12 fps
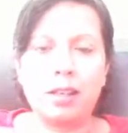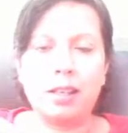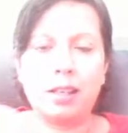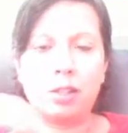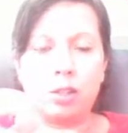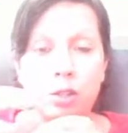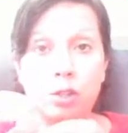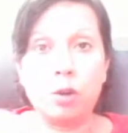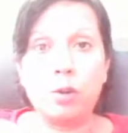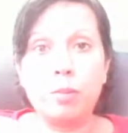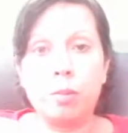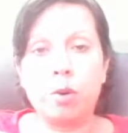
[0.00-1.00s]
it is
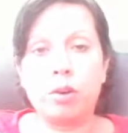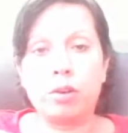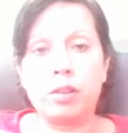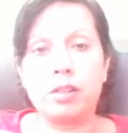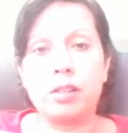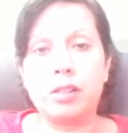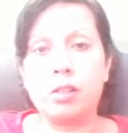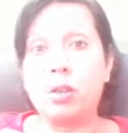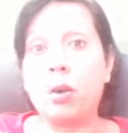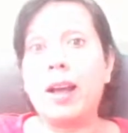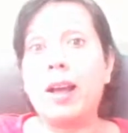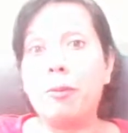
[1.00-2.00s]
so important, it is
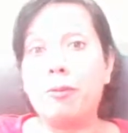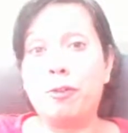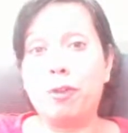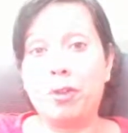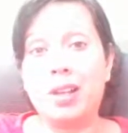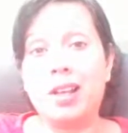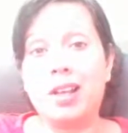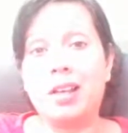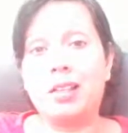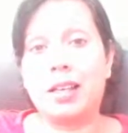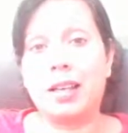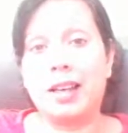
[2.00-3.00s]
so helpful
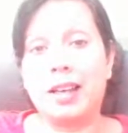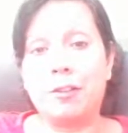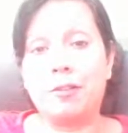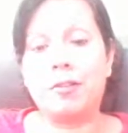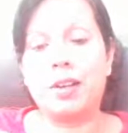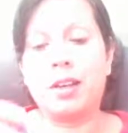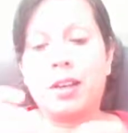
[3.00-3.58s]
to have